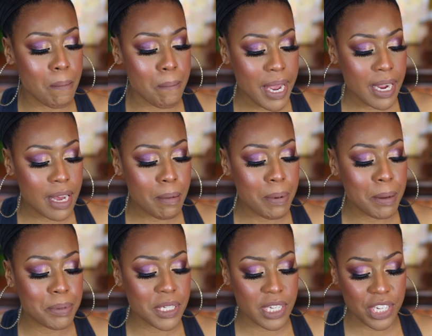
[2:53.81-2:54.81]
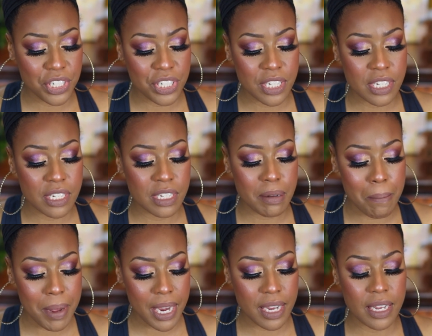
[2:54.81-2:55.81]
makeup obsessions
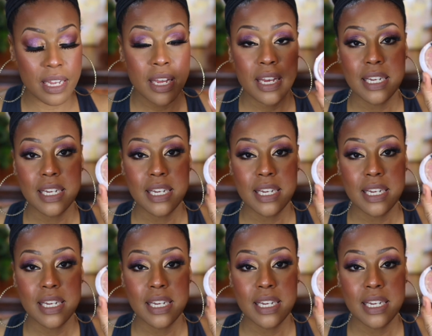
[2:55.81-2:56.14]
mega